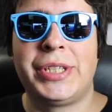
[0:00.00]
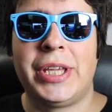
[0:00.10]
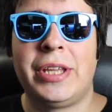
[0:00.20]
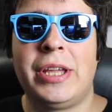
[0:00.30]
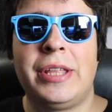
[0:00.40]

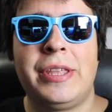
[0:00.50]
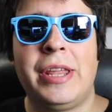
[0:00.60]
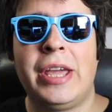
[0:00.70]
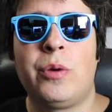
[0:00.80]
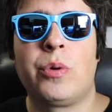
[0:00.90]
scene and
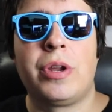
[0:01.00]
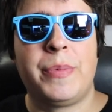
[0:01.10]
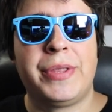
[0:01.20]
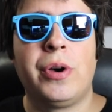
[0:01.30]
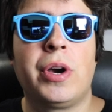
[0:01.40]
today we're going to
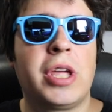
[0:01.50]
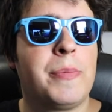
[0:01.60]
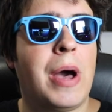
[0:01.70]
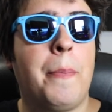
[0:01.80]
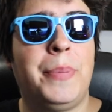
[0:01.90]
be talking
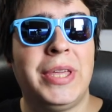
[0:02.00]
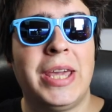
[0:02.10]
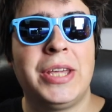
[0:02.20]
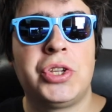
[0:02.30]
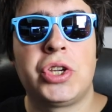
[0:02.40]
about
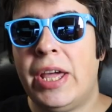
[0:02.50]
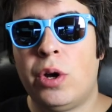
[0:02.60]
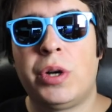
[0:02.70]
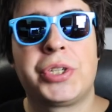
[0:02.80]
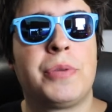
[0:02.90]
pH and
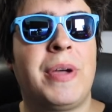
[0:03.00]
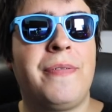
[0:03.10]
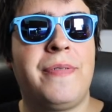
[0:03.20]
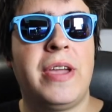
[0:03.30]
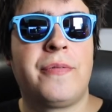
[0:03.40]
also my
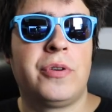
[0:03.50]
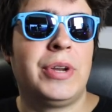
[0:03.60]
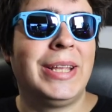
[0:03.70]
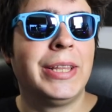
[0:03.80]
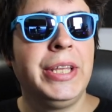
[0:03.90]

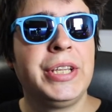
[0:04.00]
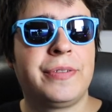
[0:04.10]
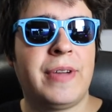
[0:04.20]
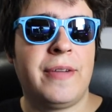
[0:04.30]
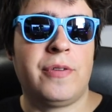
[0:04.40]
favorite and
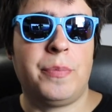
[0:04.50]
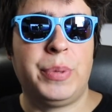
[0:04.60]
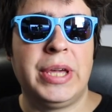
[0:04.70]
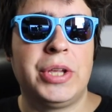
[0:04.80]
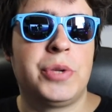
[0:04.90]
least favorite
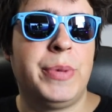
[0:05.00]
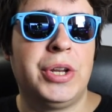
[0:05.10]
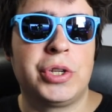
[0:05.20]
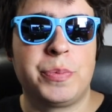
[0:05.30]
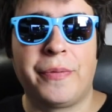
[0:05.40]
pH meters.